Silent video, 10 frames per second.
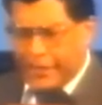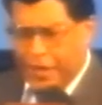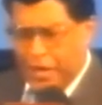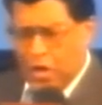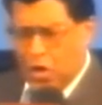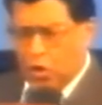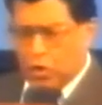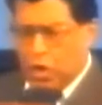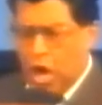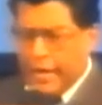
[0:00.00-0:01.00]
And then he
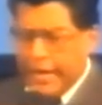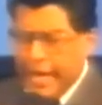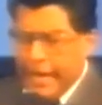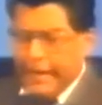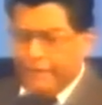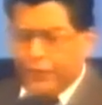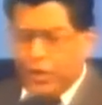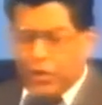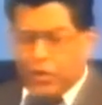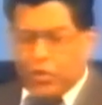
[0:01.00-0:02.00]
goes on in
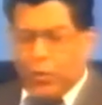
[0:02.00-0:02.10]
verse